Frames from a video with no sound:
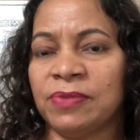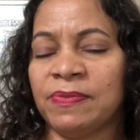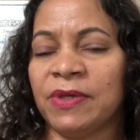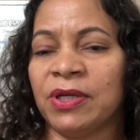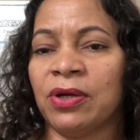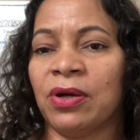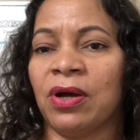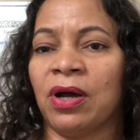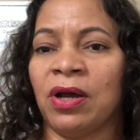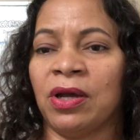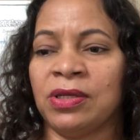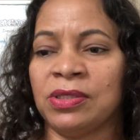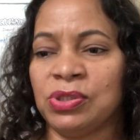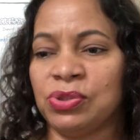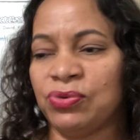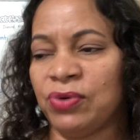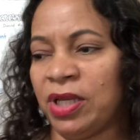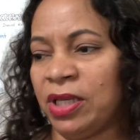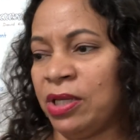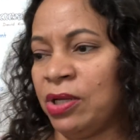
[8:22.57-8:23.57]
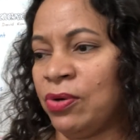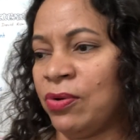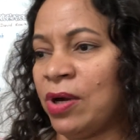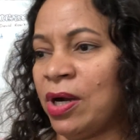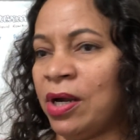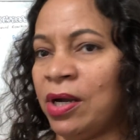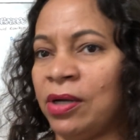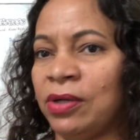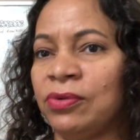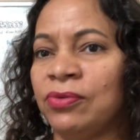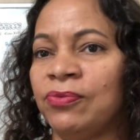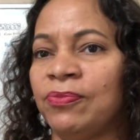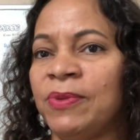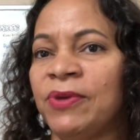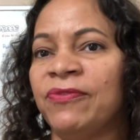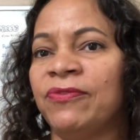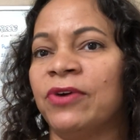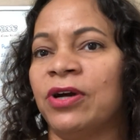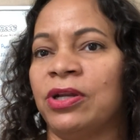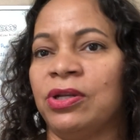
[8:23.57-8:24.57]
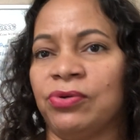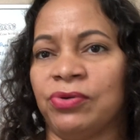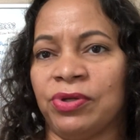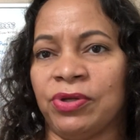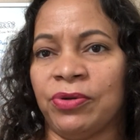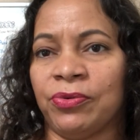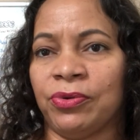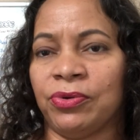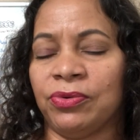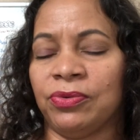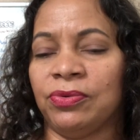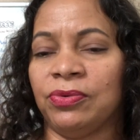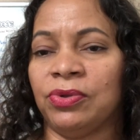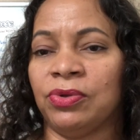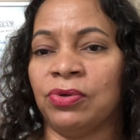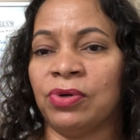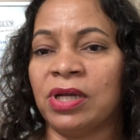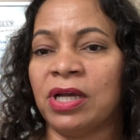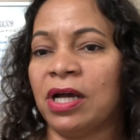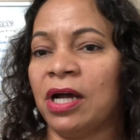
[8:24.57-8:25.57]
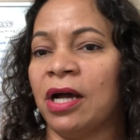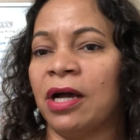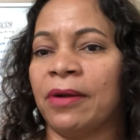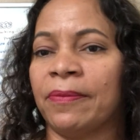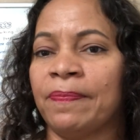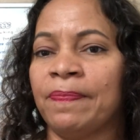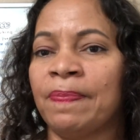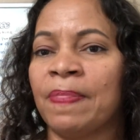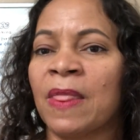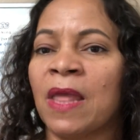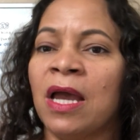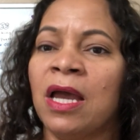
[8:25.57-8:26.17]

because when you are before you come,